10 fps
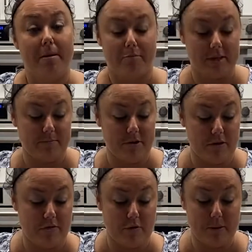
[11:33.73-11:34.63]
breast
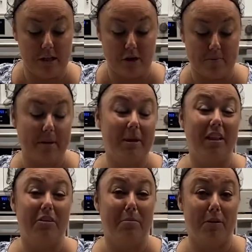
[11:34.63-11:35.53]
milk, formula, or maybe
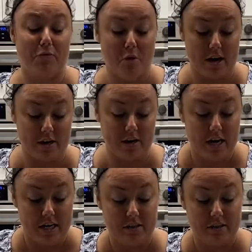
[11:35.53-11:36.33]
a little bit of water.